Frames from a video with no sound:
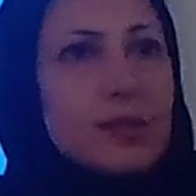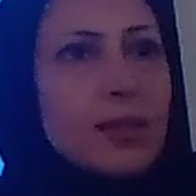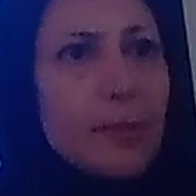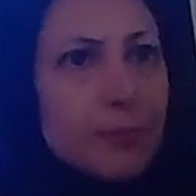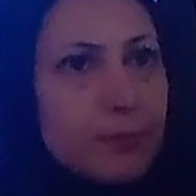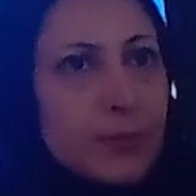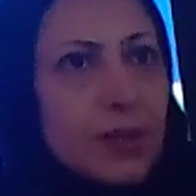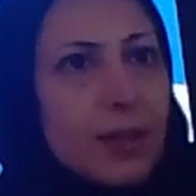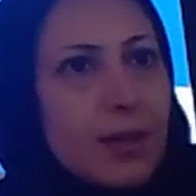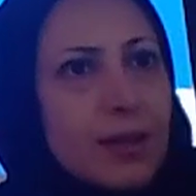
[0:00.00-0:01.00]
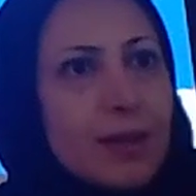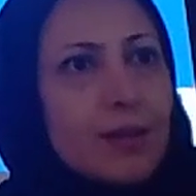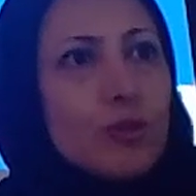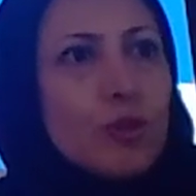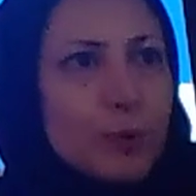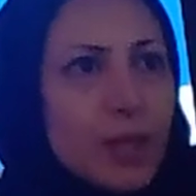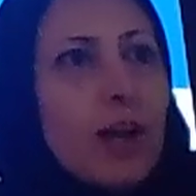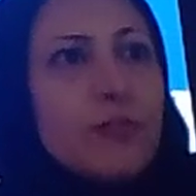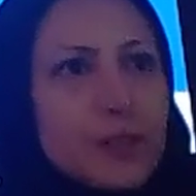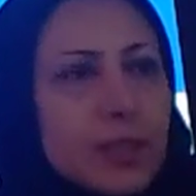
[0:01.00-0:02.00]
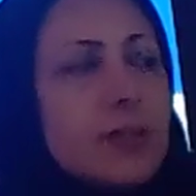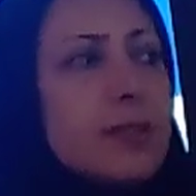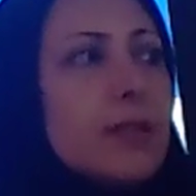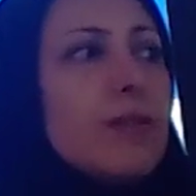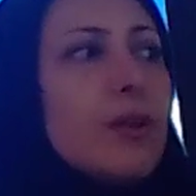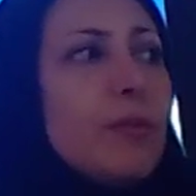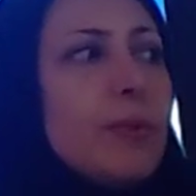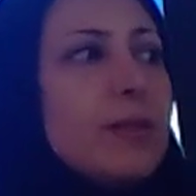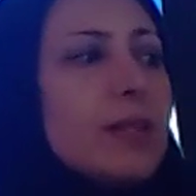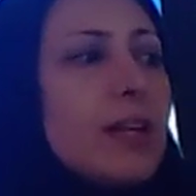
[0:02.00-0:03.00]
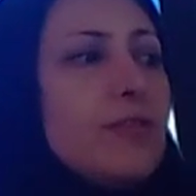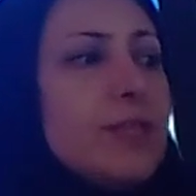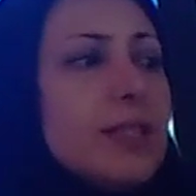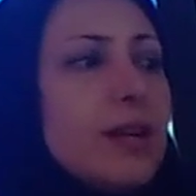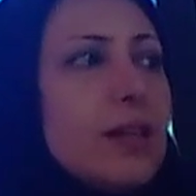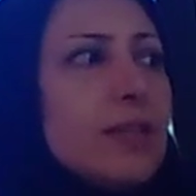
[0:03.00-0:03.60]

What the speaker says: sub groups of these developmental, physical